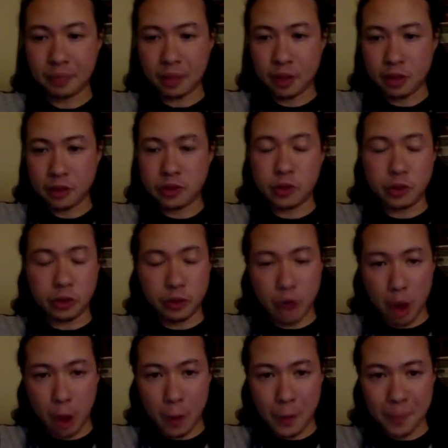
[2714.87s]
So you'll
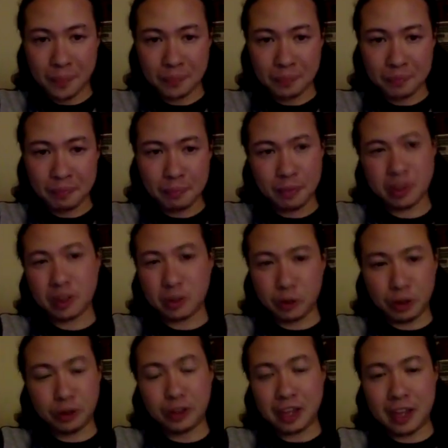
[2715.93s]
know. But the
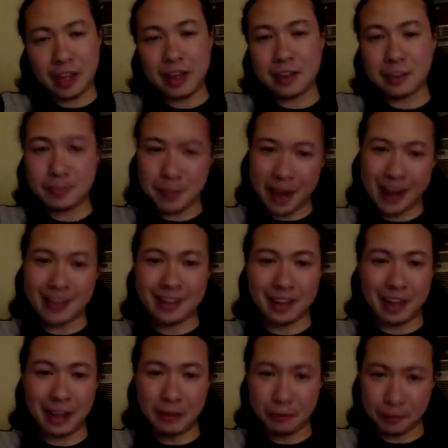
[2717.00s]
real key is past
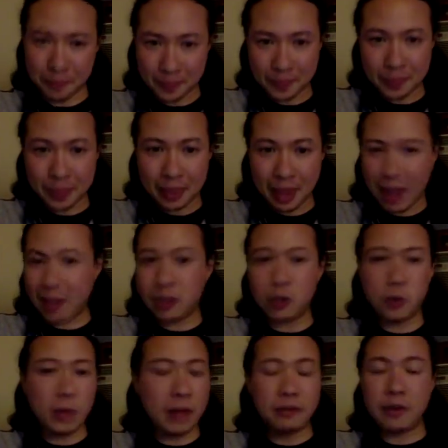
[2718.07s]
life, and you
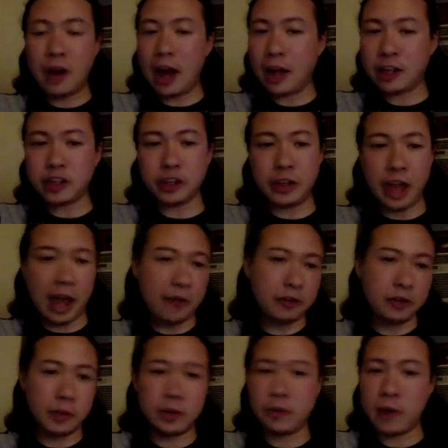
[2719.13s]
never actually have
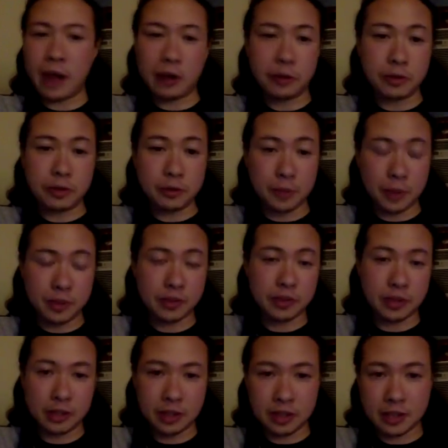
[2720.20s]
to interact with this person
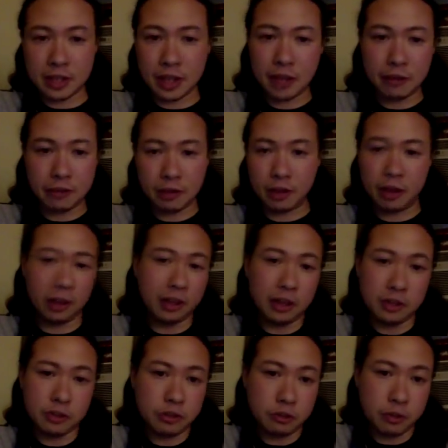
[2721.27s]
in this life
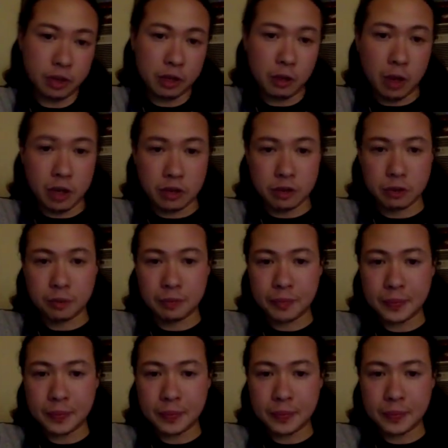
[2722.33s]
unless you really want to.